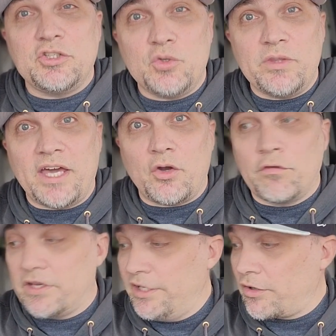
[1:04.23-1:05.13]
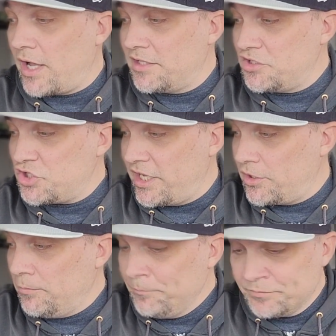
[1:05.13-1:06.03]
to do that over here on the
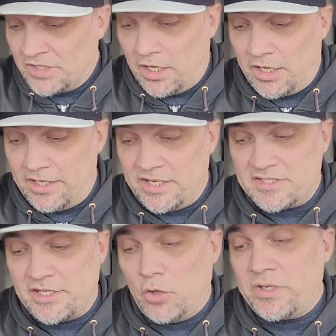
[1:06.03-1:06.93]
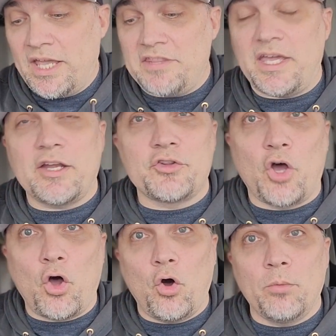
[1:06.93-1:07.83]
channel. And I said, okay, they are
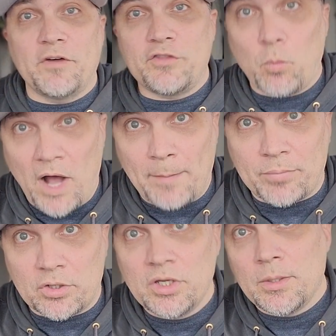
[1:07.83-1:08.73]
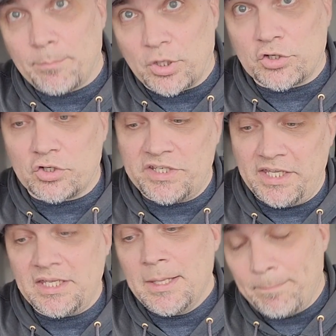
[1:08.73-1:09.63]
the home of the Whopper, Burger
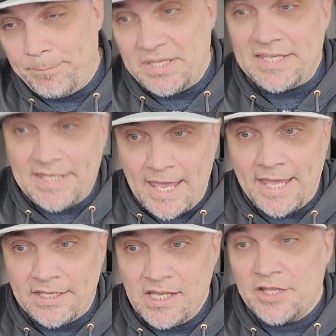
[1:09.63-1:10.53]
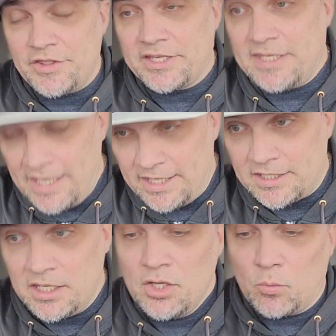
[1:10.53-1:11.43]
King, BK, the
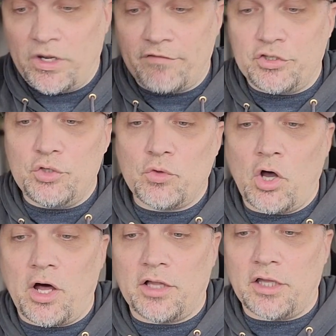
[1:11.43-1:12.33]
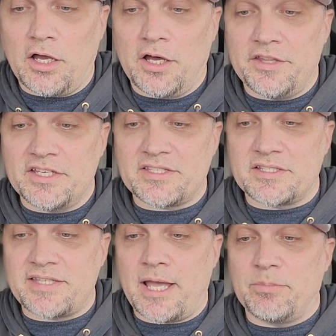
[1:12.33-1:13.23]
King, whatever you call this
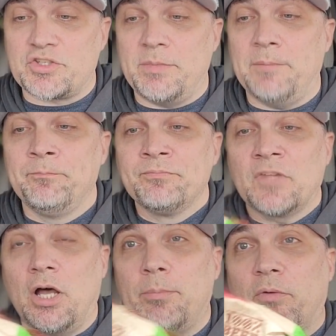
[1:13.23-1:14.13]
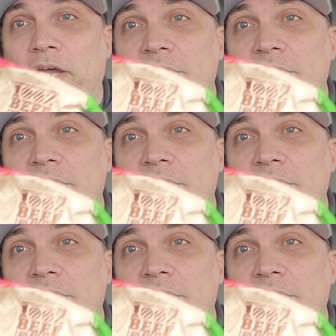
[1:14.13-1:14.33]
establishment. But